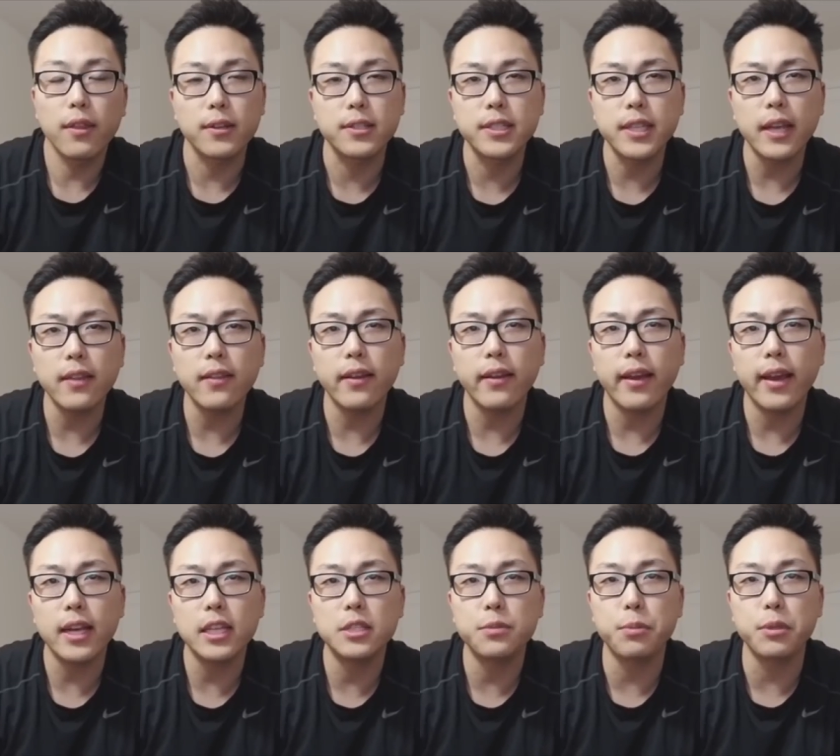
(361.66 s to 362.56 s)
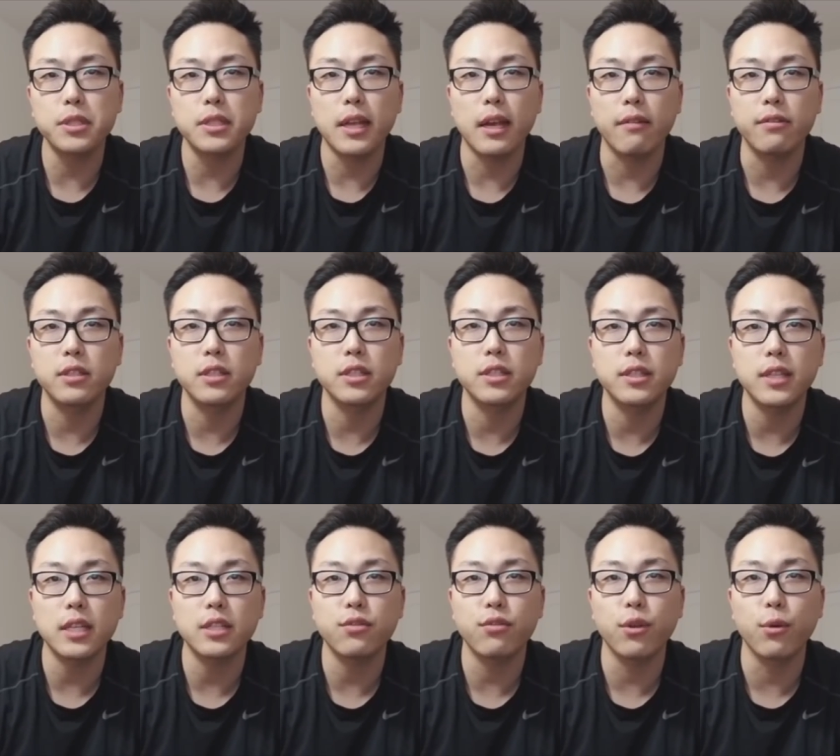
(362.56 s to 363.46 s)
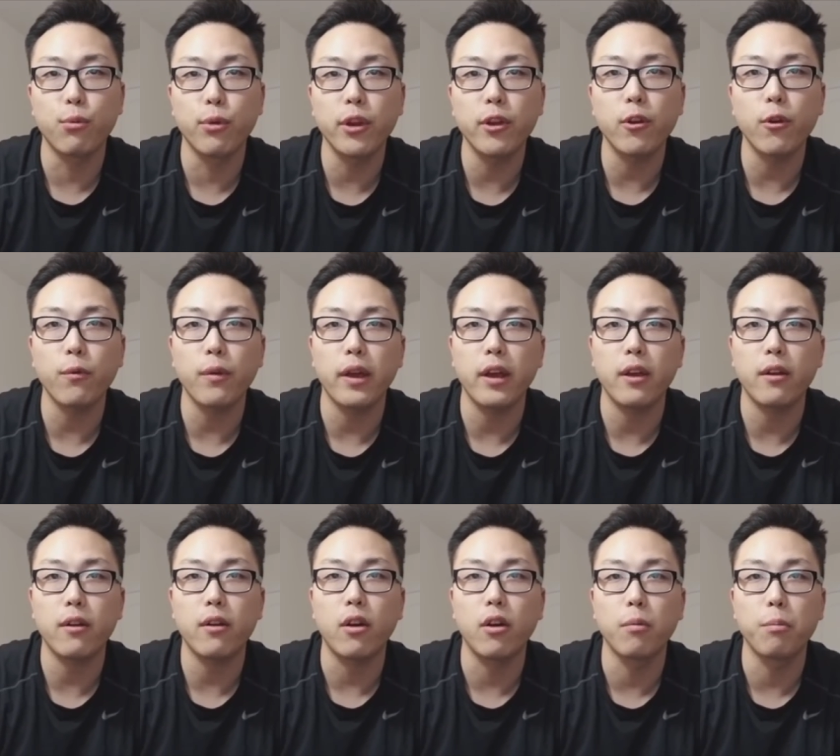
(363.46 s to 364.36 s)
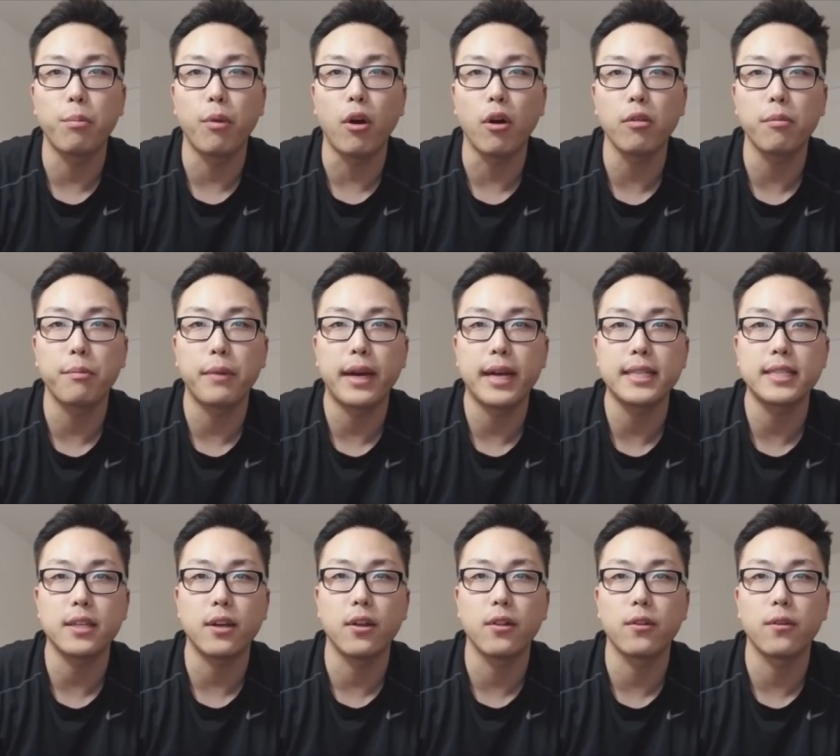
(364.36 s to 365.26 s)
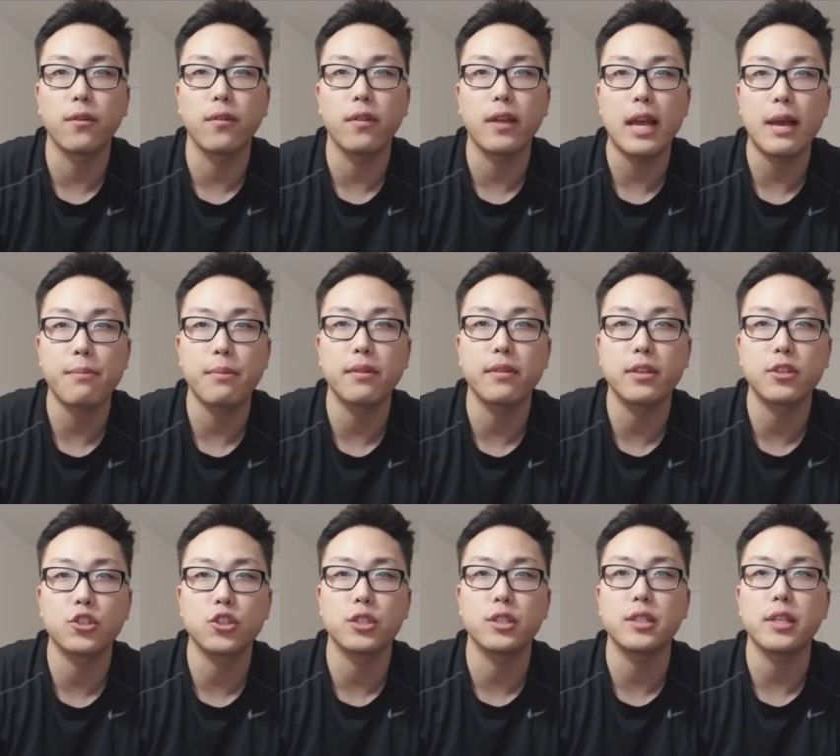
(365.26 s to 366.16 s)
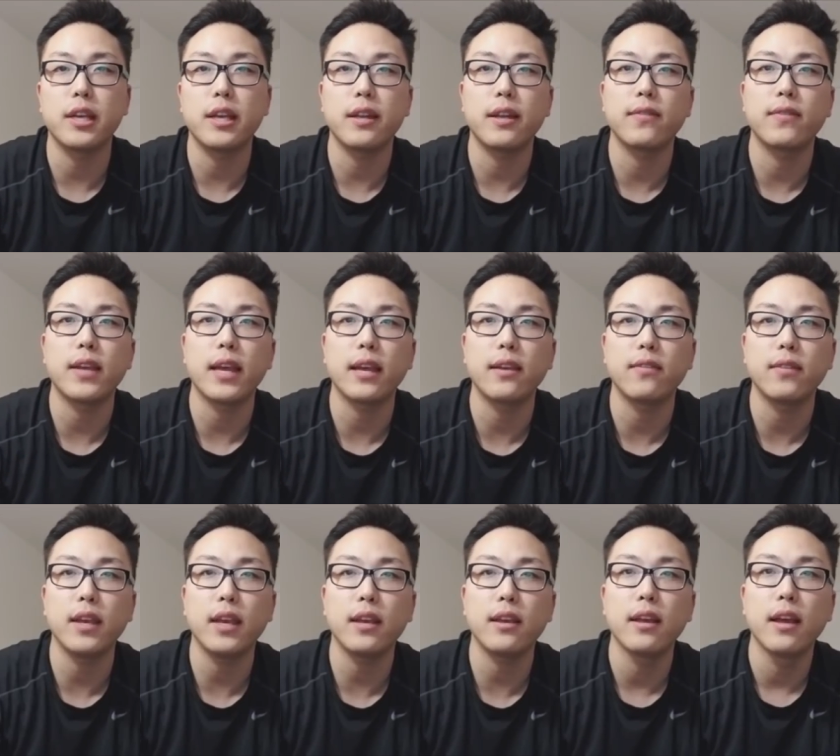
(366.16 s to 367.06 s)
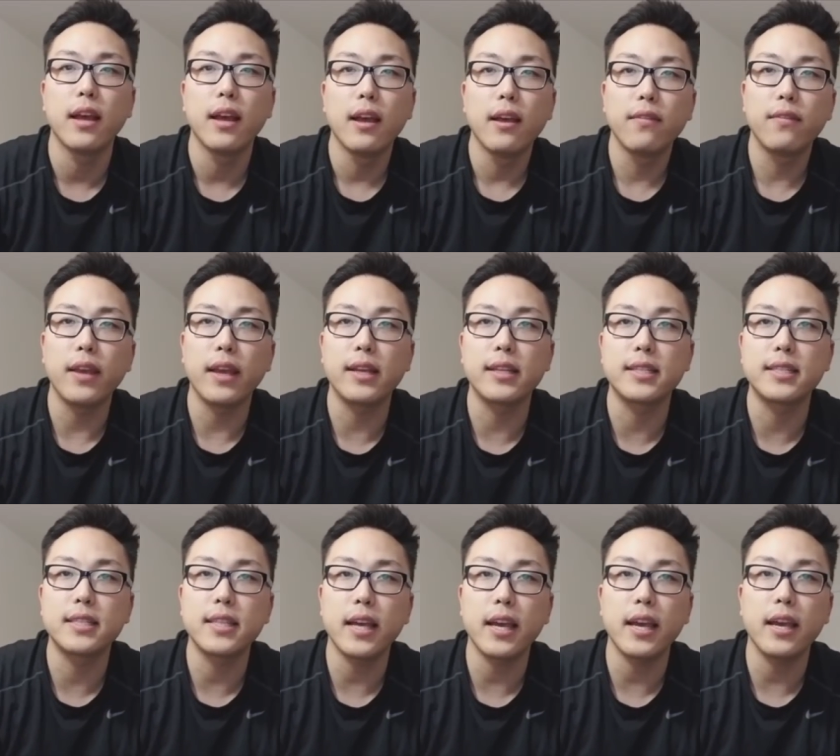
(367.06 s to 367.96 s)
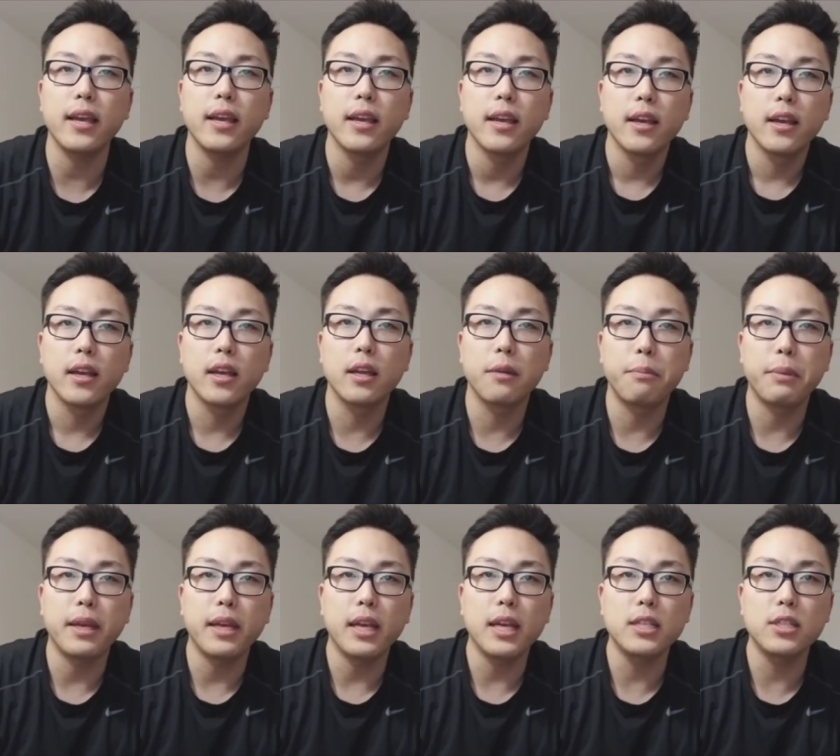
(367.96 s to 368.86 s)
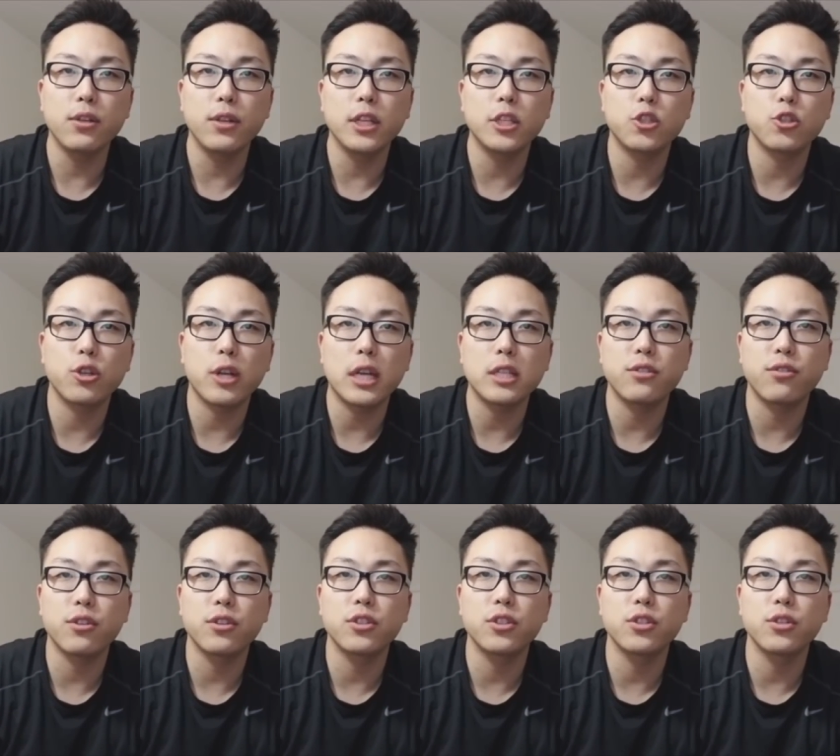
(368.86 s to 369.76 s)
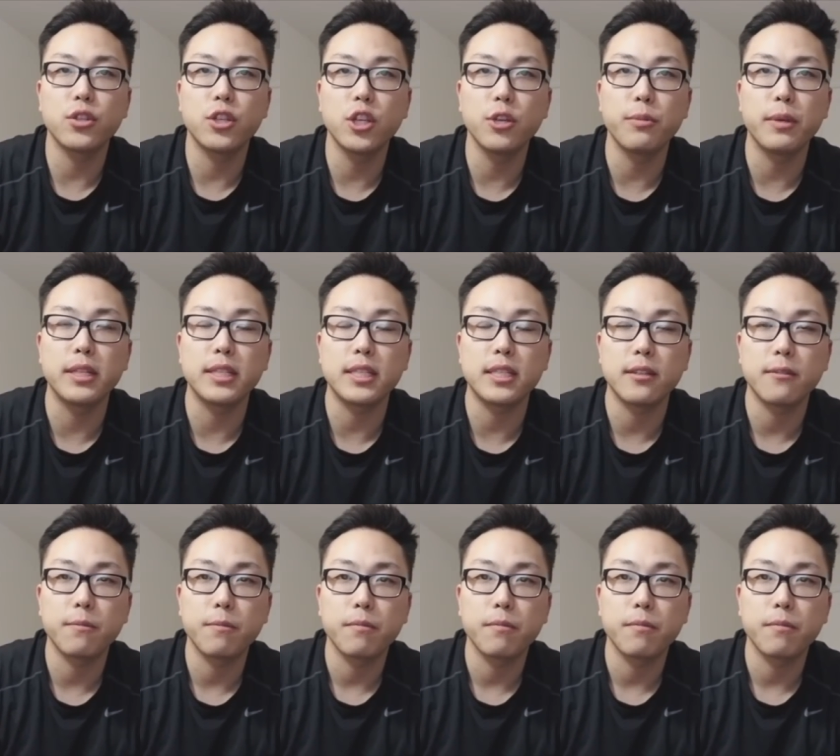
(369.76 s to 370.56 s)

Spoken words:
They're saying that experts have successfully regrown hair on bald mice under lab conditions in a technique they could say could be easily transferred to humans.